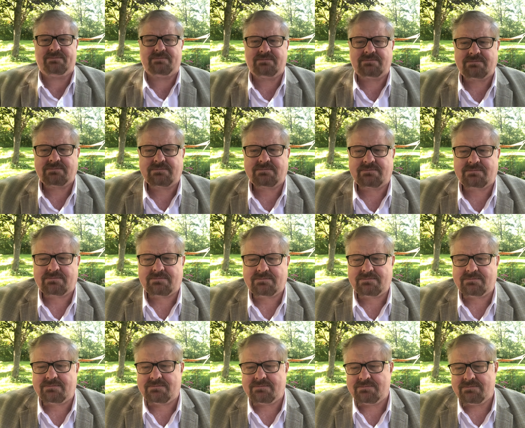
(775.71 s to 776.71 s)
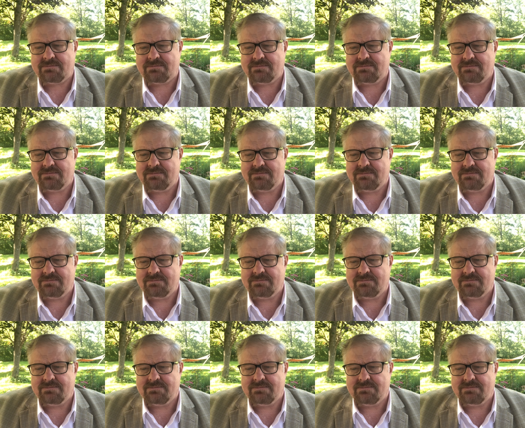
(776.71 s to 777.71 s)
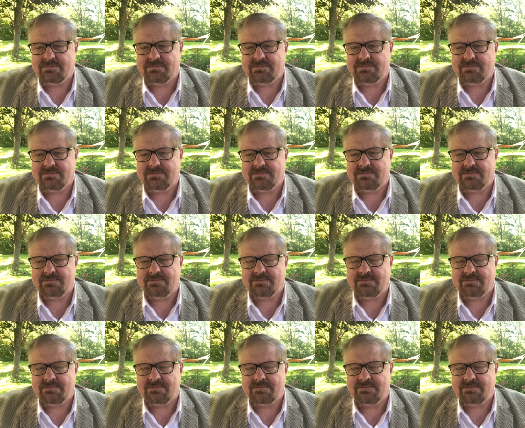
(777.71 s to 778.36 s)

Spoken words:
(silence)